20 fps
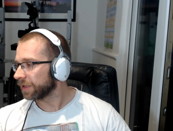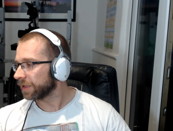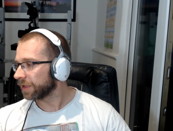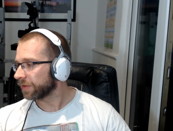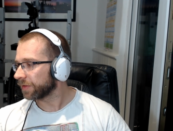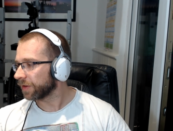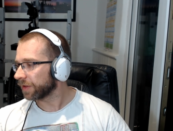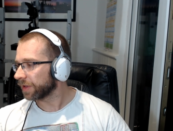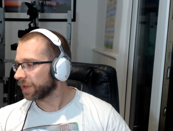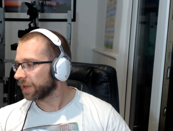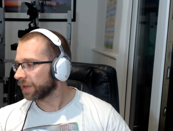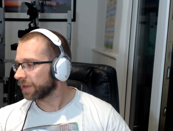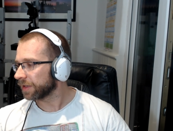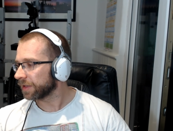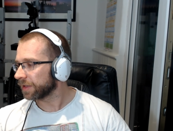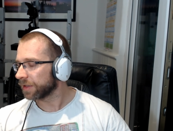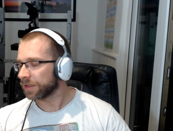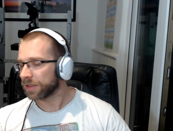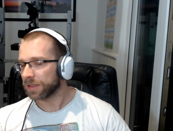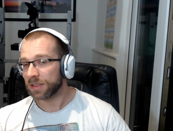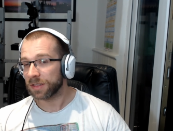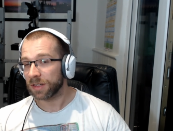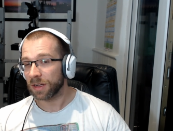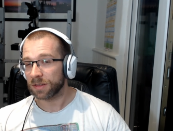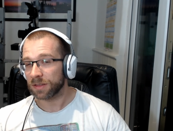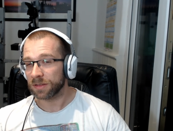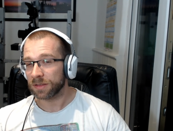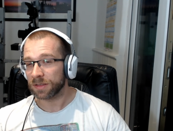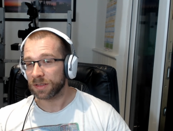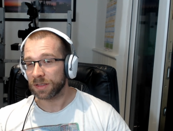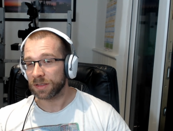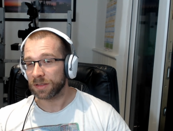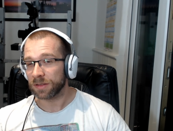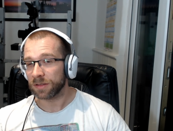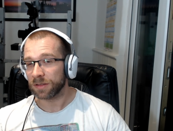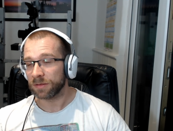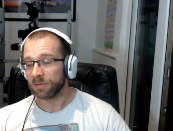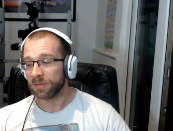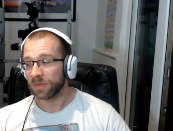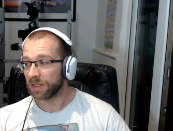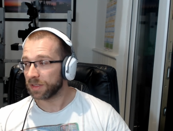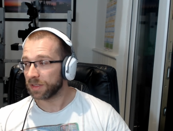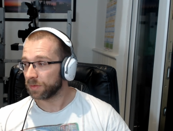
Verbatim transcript: got that subtlety to them. These are